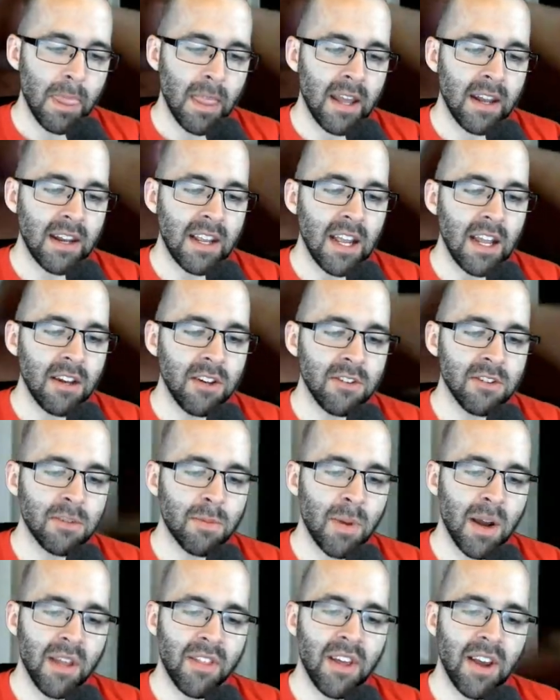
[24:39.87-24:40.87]
And again, use
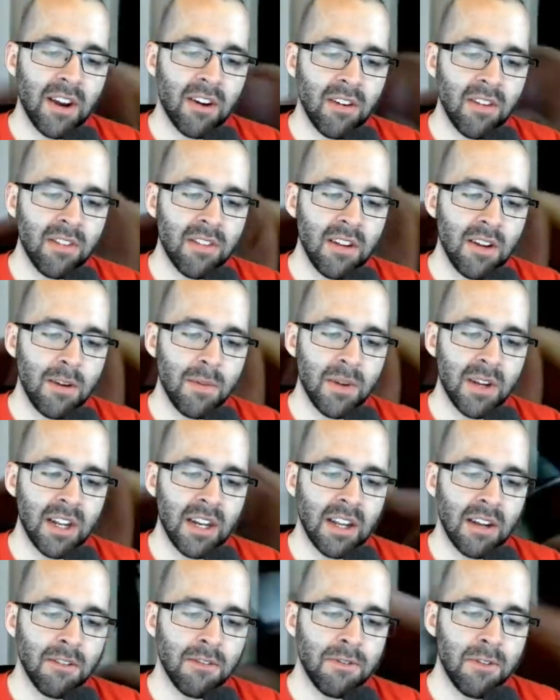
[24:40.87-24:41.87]
Pythagorean Theorem, you're
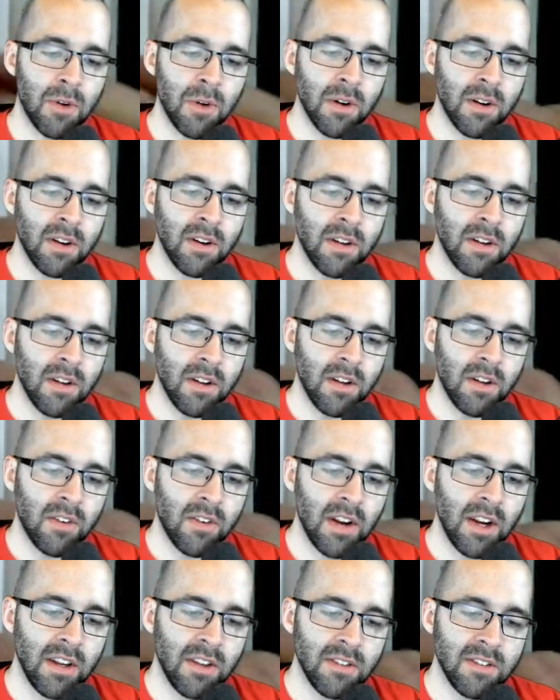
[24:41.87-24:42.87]
going to get 4.
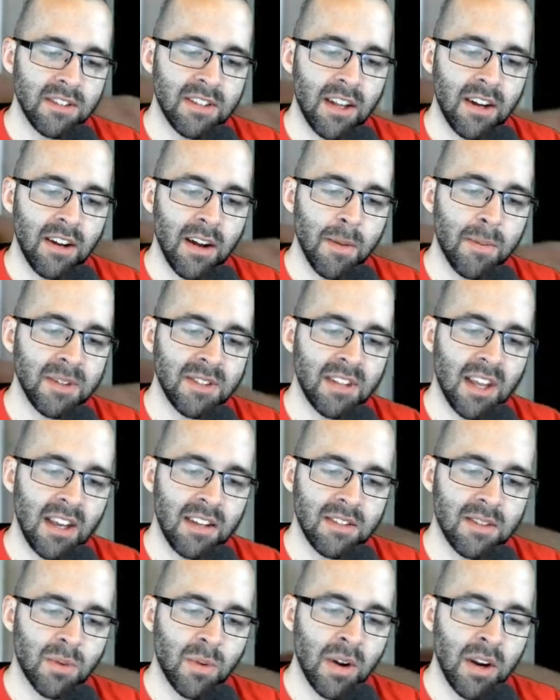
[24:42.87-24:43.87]
Right? You'll set it up as a
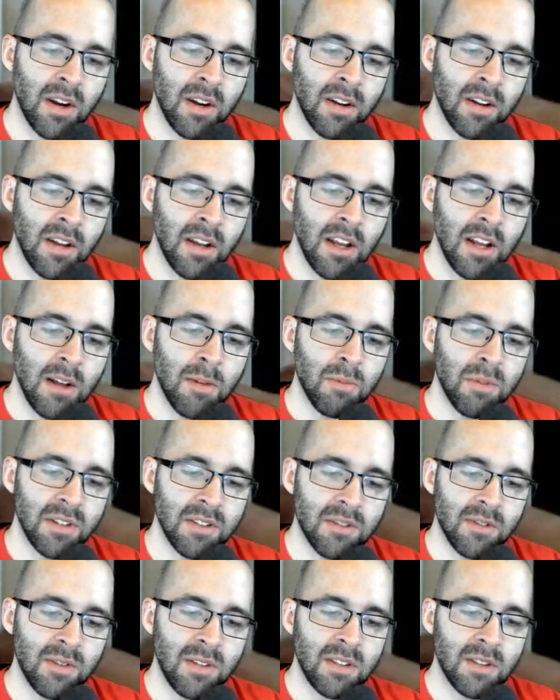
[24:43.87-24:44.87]
squared
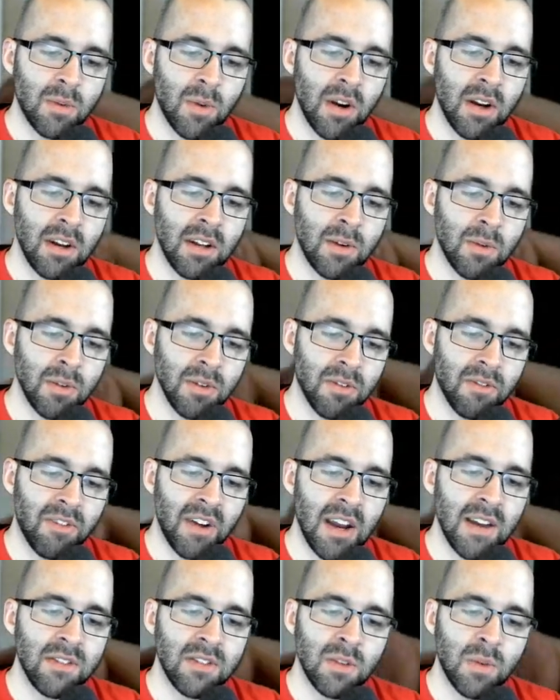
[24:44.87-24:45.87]
plus 3 squared equals
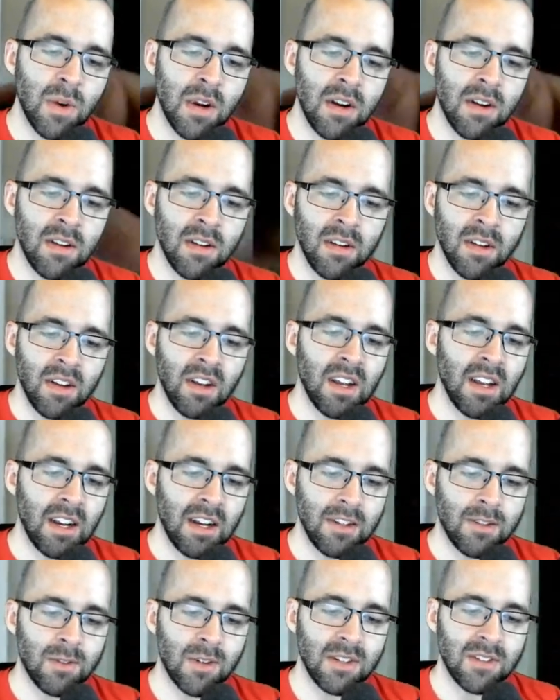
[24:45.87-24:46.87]
5 squared. And
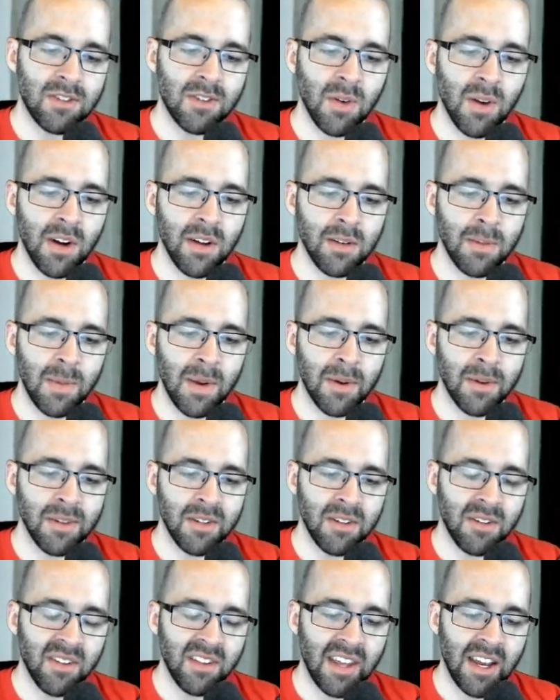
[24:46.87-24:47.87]
I trust you all to be able
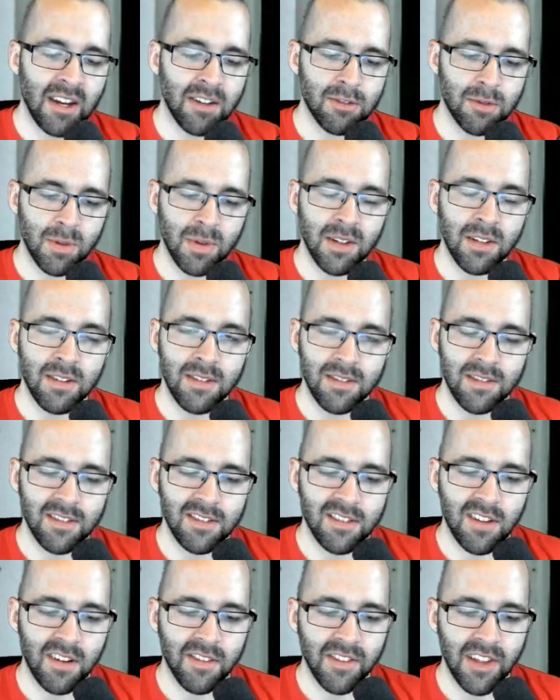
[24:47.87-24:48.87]
to do the algebra to
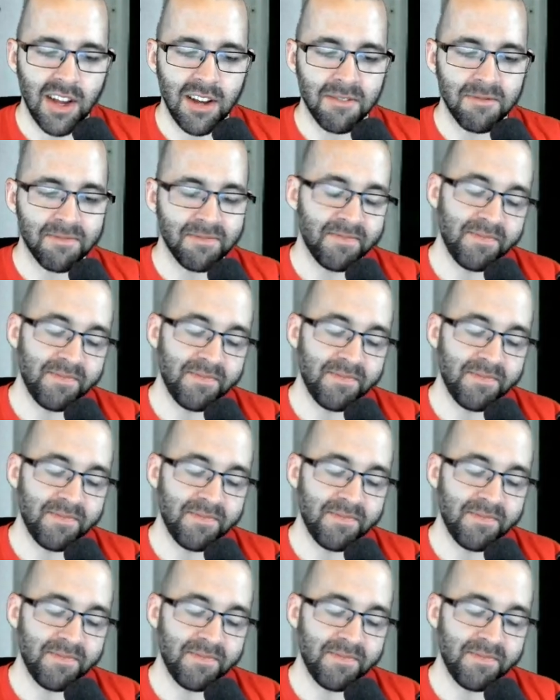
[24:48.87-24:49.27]
solve that.